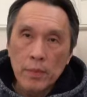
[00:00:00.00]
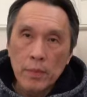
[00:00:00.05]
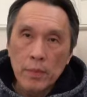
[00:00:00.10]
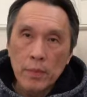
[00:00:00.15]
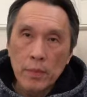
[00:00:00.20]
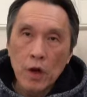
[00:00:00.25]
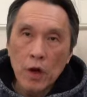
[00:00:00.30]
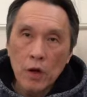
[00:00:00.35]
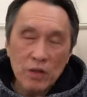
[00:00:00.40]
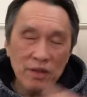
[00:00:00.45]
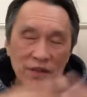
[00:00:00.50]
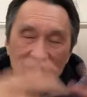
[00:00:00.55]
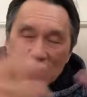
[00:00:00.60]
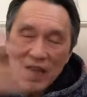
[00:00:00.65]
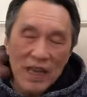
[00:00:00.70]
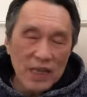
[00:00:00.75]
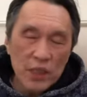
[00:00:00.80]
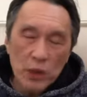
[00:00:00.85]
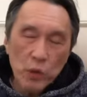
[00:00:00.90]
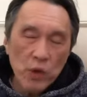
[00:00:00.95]
on
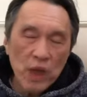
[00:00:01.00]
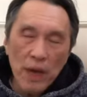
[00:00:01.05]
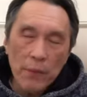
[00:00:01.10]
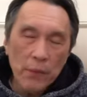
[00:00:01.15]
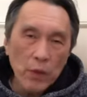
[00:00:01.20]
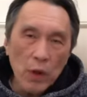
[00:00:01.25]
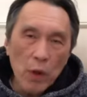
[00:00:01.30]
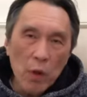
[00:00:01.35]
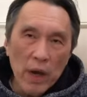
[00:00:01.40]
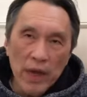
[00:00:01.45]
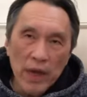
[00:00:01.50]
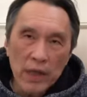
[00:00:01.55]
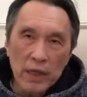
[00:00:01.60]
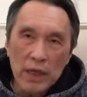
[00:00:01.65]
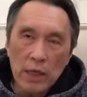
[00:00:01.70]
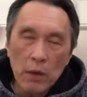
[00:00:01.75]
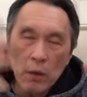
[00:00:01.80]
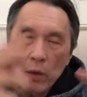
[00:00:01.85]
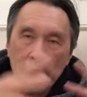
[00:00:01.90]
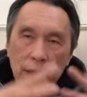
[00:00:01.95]
things we have no
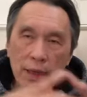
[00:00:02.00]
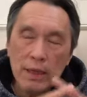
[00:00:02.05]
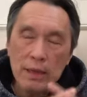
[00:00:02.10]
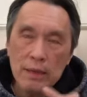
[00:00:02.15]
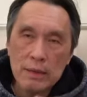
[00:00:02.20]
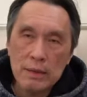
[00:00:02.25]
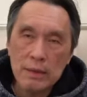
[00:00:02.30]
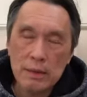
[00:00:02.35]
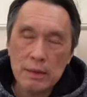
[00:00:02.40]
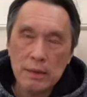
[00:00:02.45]
idea what it is.